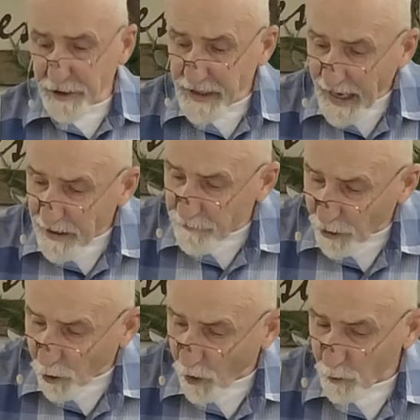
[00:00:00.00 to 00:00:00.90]
day of the
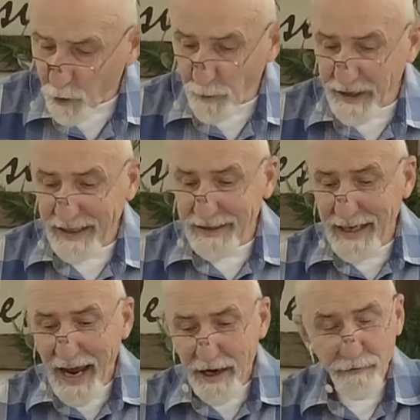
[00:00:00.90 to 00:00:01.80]
Lord will be a
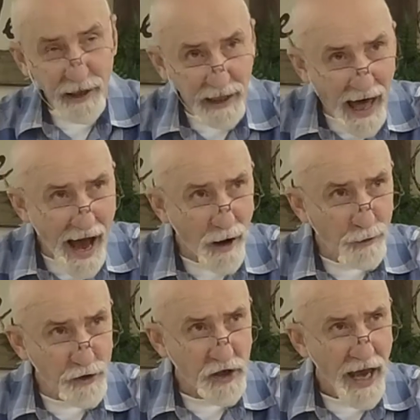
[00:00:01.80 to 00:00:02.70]
day of
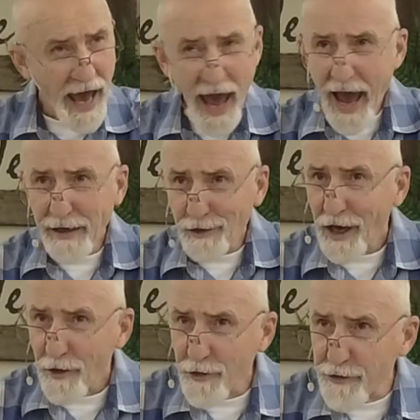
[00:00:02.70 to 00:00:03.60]
clouds and
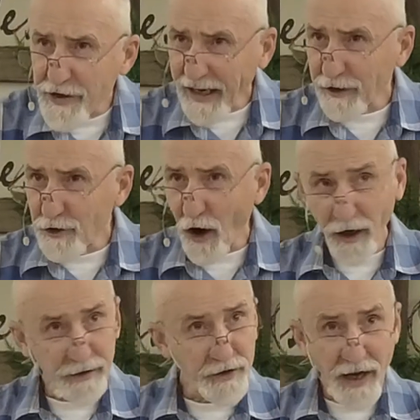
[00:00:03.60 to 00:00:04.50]
thick darkness.